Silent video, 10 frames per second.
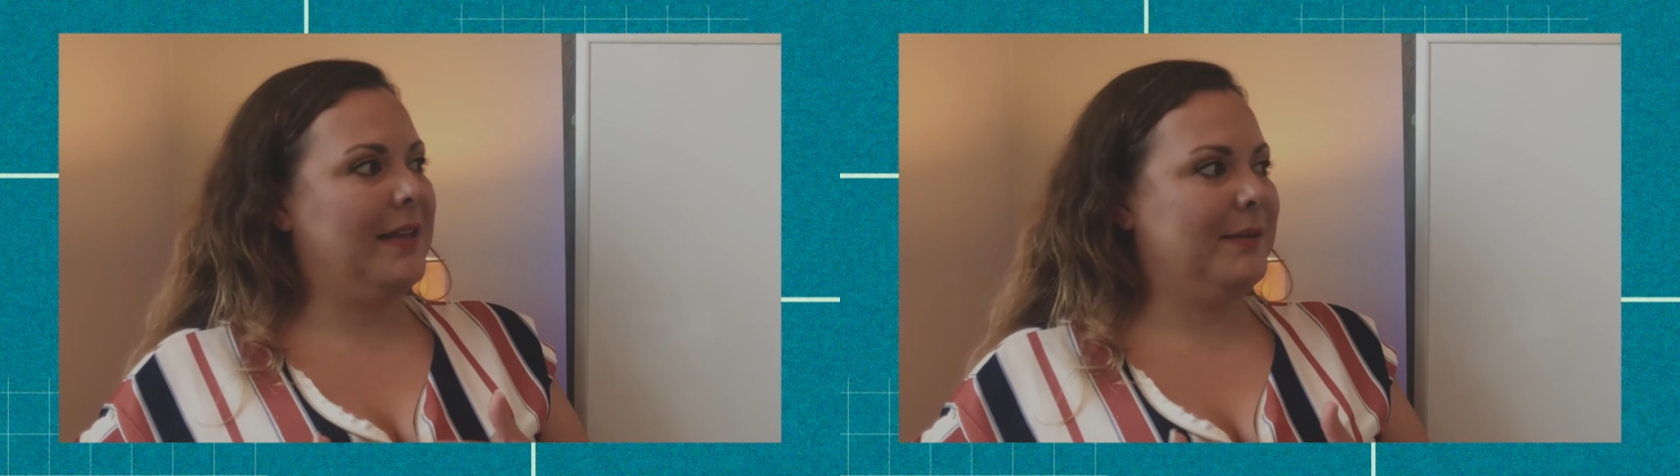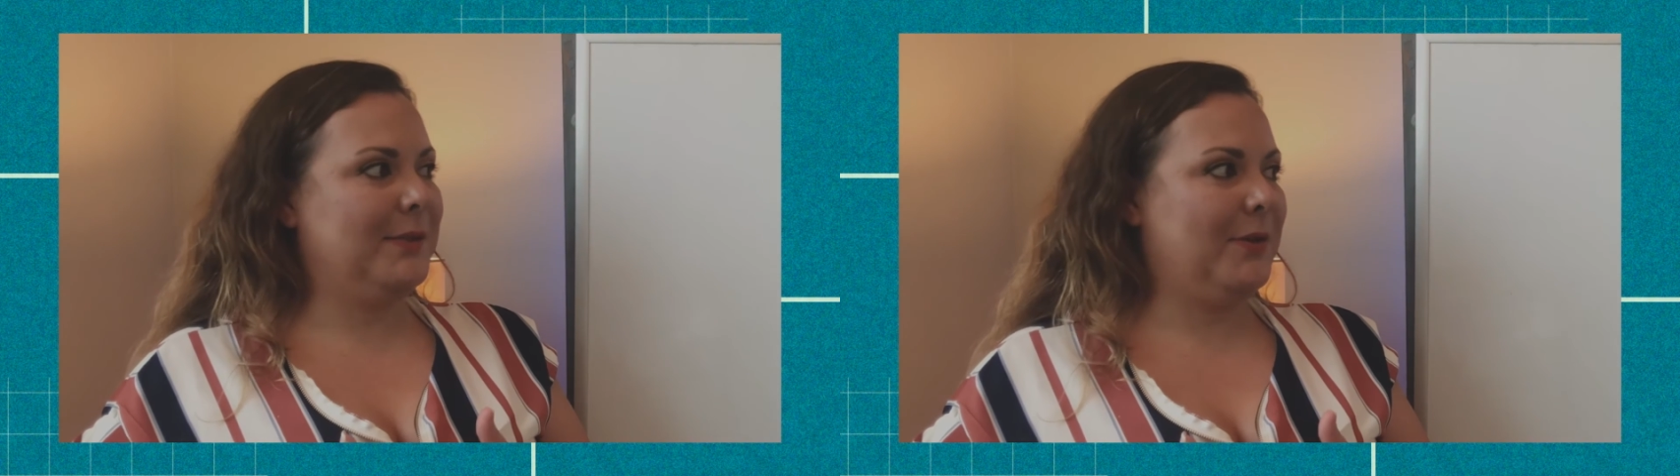
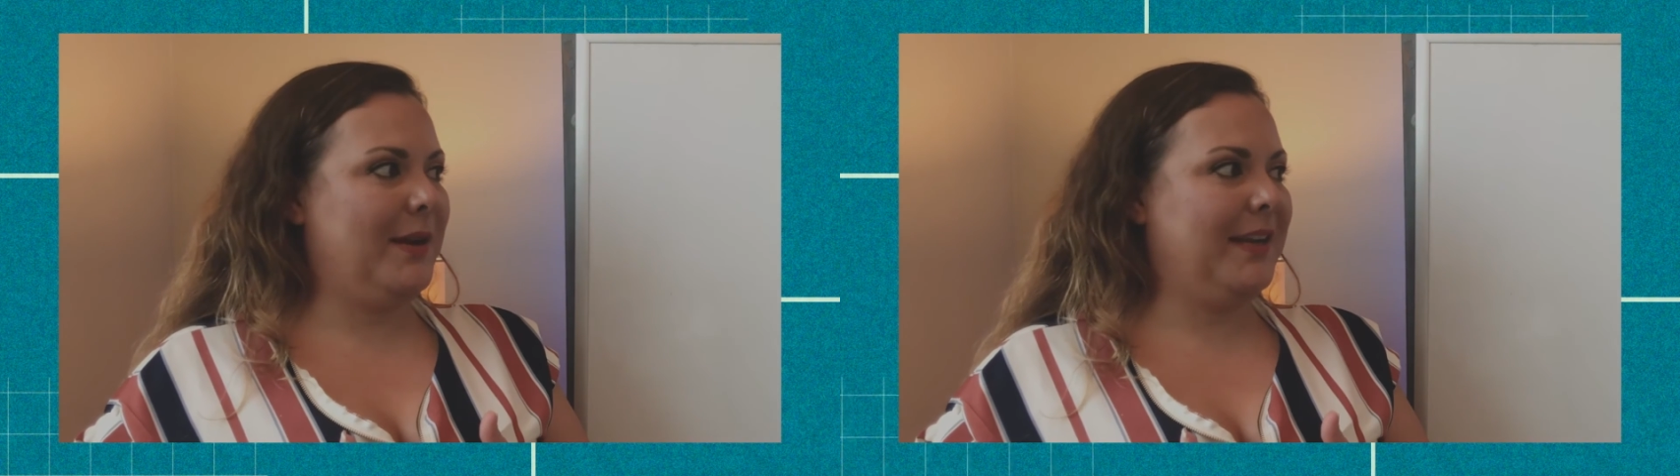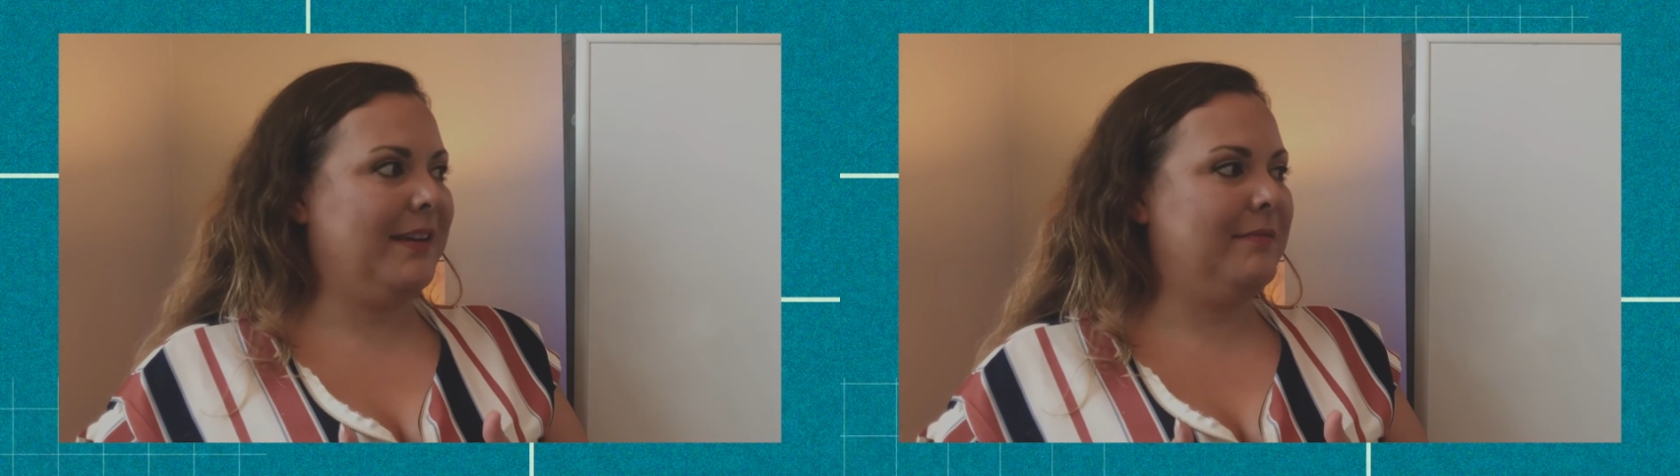
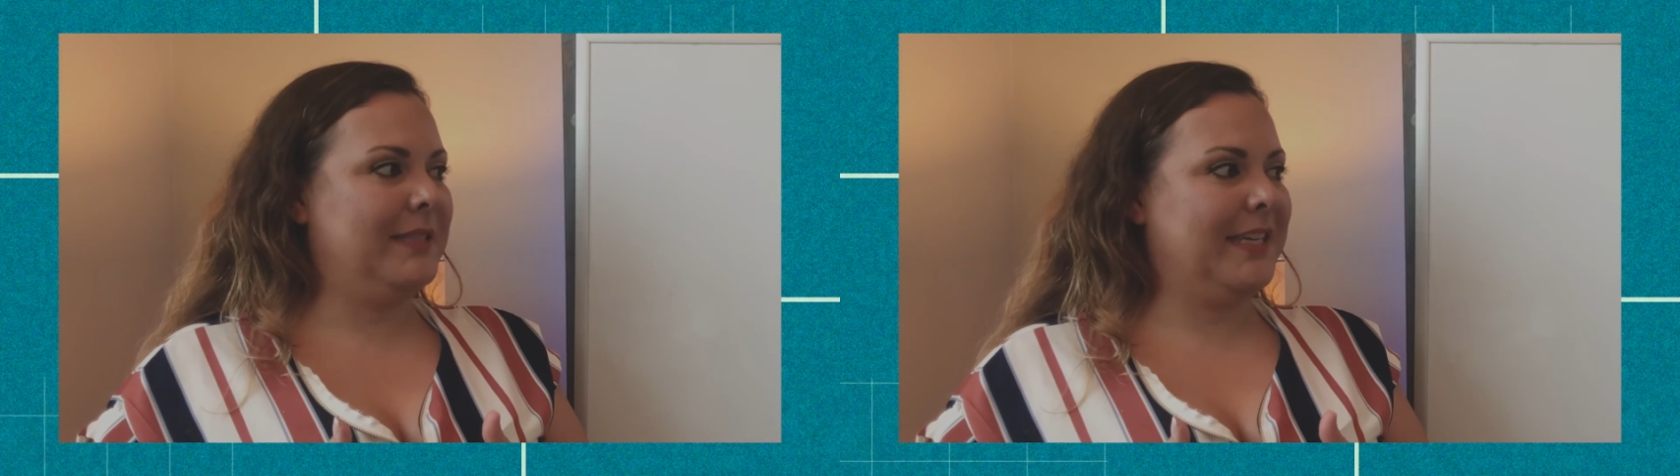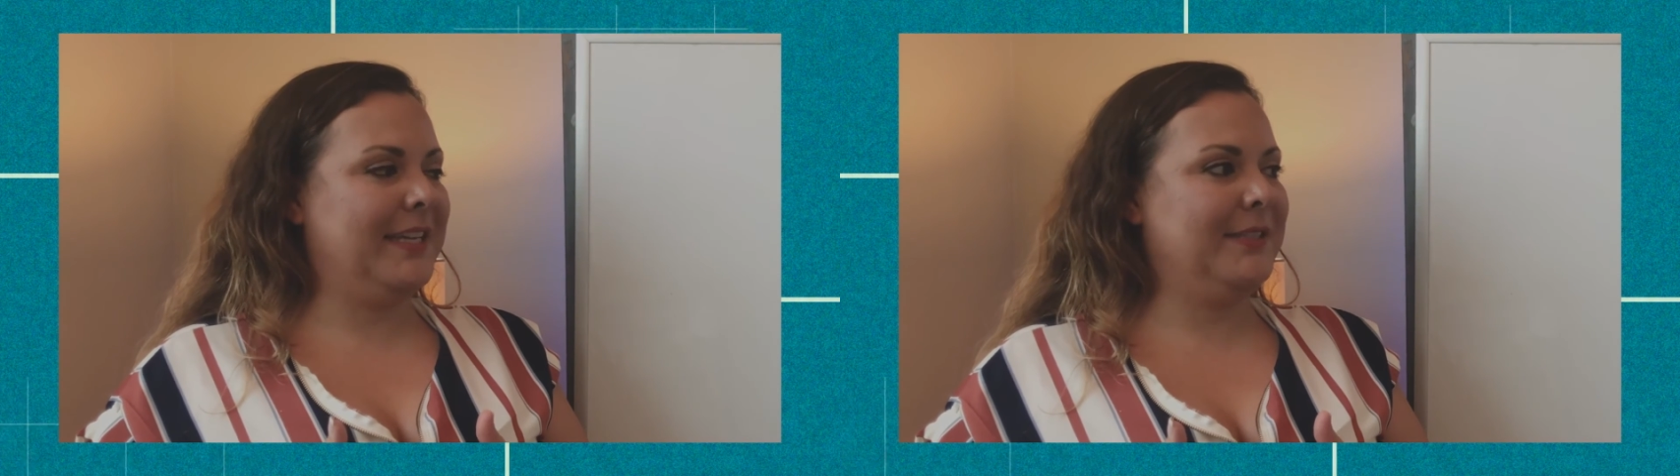electronic
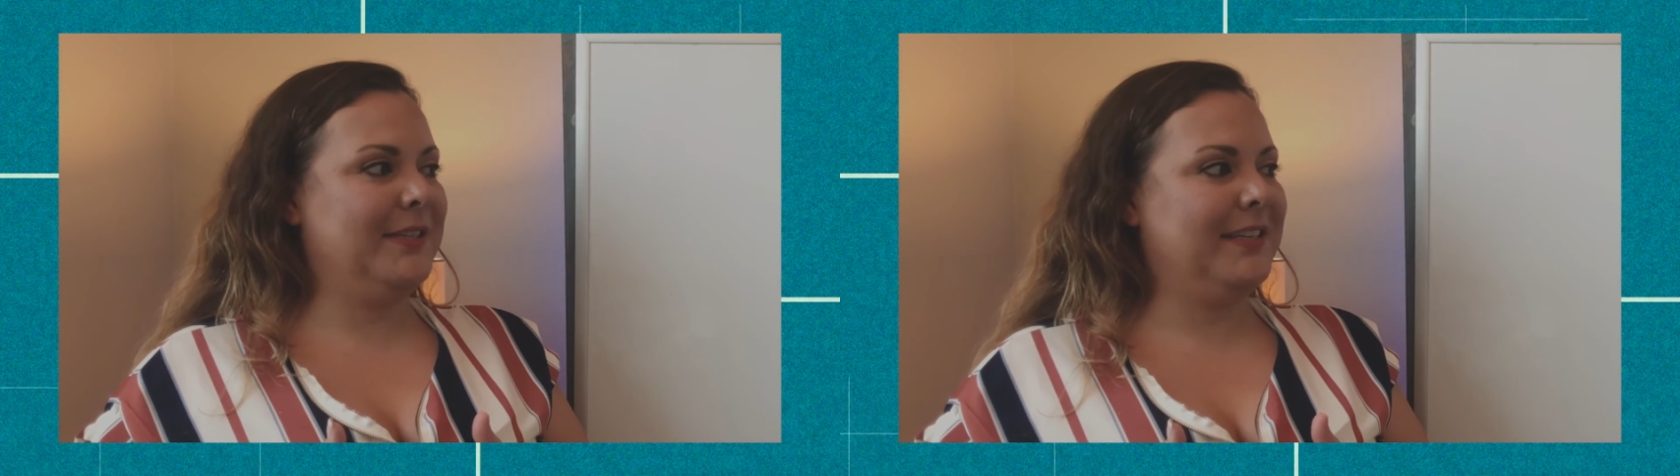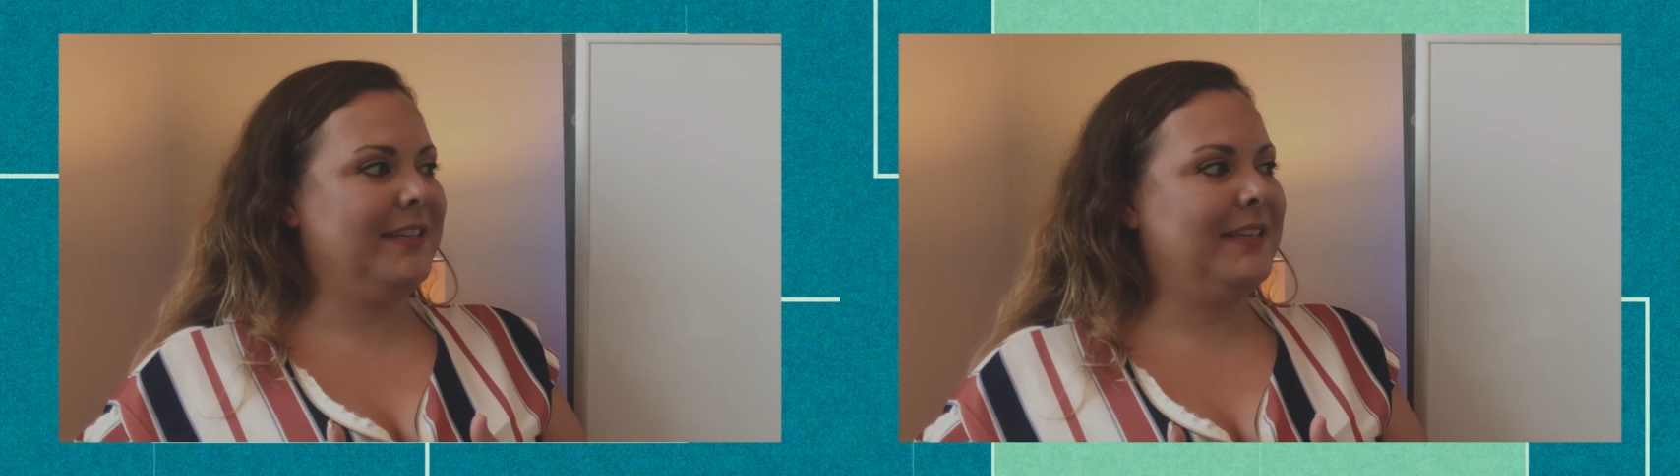
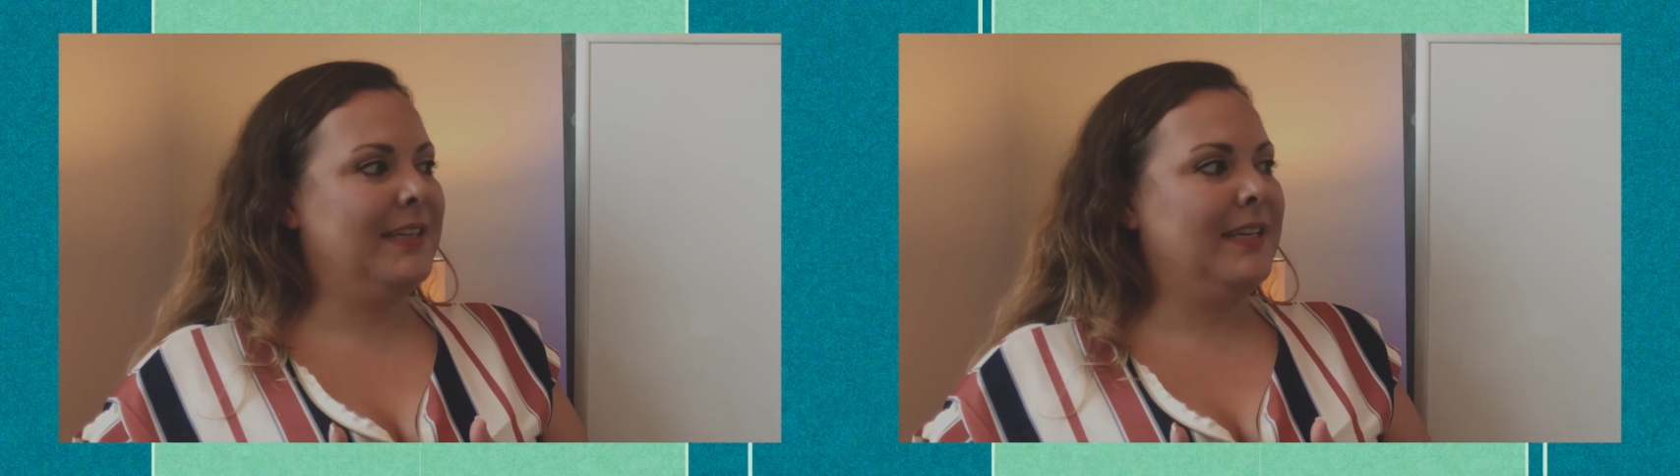application.